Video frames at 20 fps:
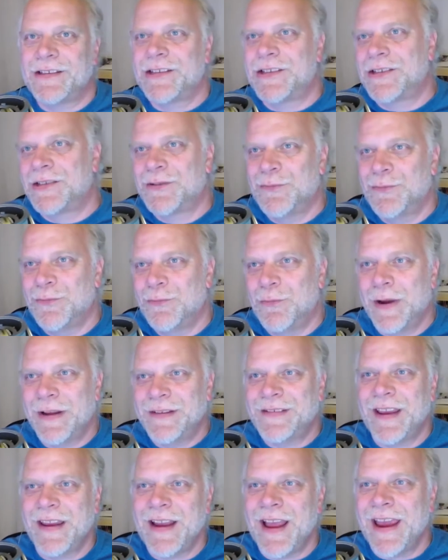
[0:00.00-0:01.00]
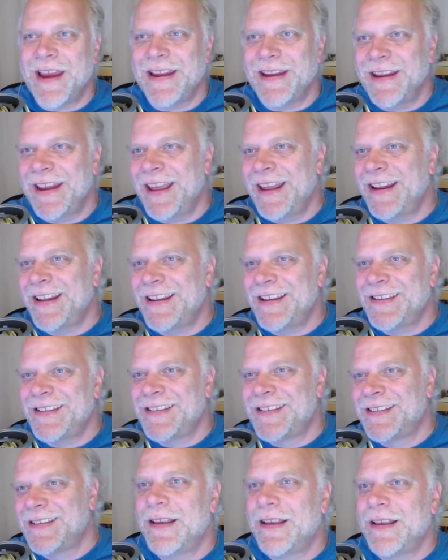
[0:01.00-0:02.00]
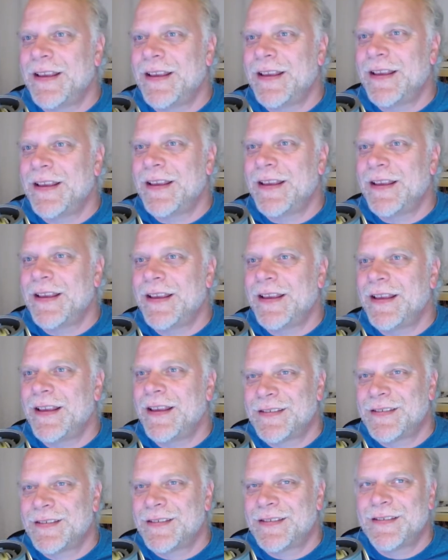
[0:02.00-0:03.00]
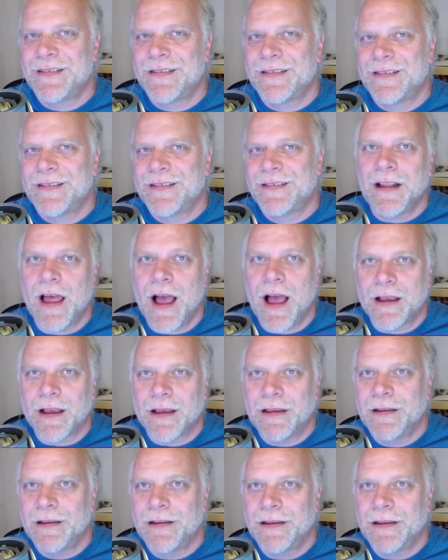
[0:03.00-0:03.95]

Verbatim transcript: It's Wednesday night. It is more or less 8 o'clock.